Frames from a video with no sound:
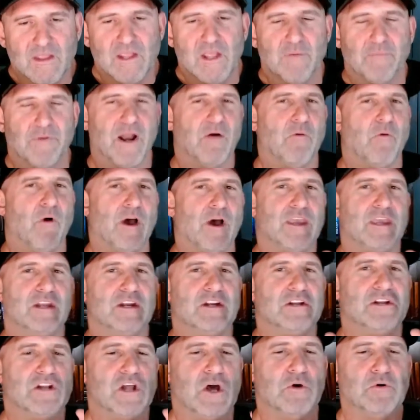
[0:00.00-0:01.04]
But I want you to
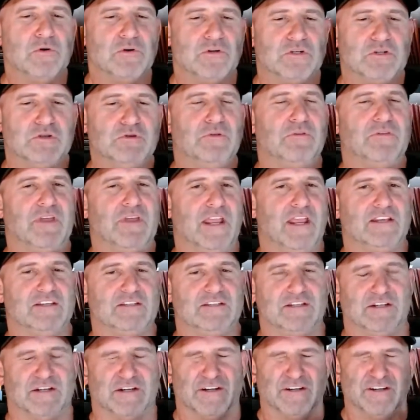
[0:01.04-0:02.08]
note two things
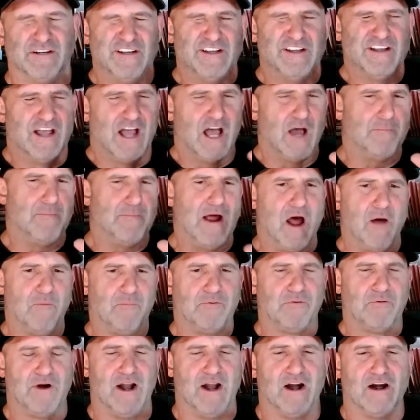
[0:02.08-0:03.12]
here about
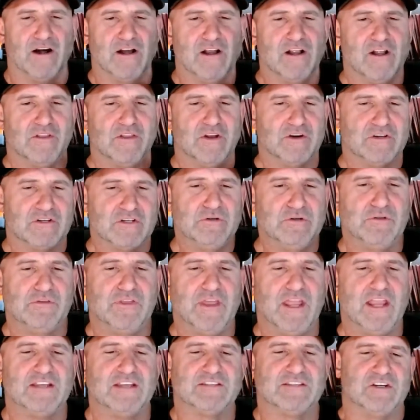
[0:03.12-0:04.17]
prayer. There are two
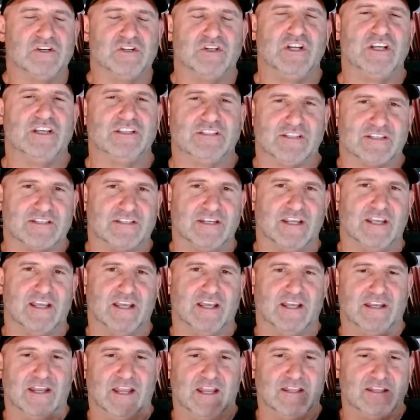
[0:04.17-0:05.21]
things that Jesus
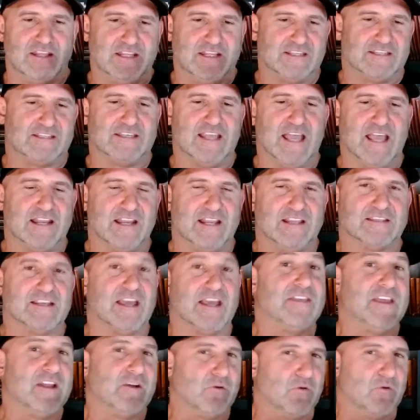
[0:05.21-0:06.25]
did in these settings I
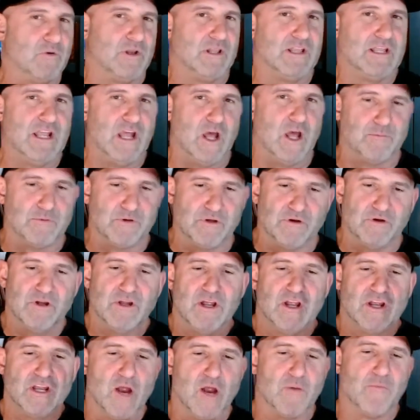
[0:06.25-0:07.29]
think will really help you.
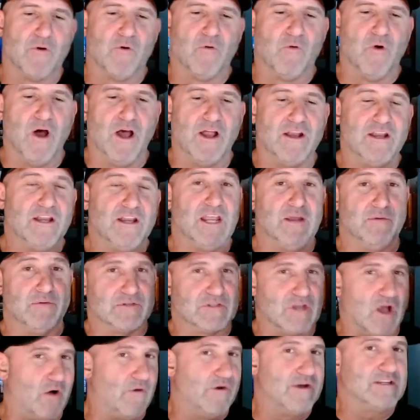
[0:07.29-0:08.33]
Number one, he was
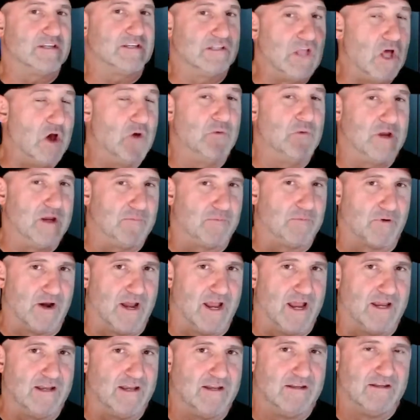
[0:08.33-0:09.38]
always alone when he
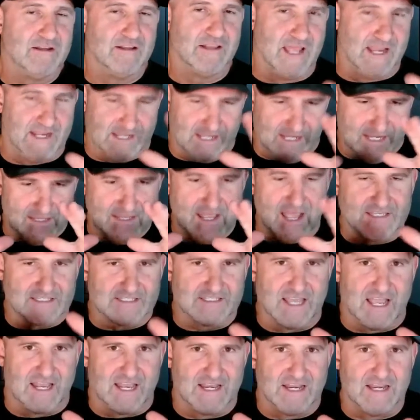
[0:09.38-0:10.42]
prayed, like in that
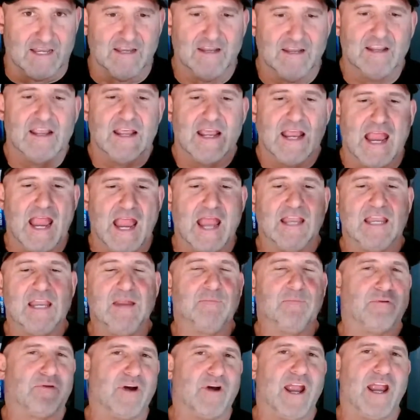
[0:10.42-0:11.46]
setting, and he
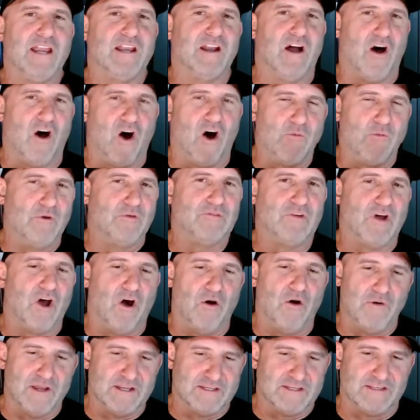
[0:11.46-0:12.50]
prayed almost
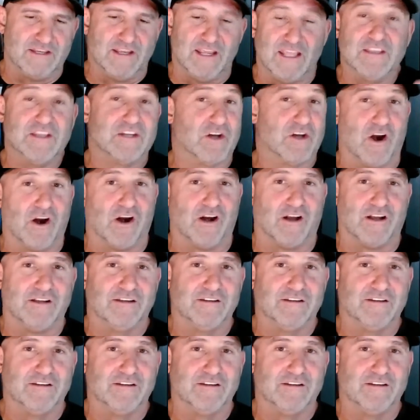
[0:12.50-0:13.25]
always in the dark.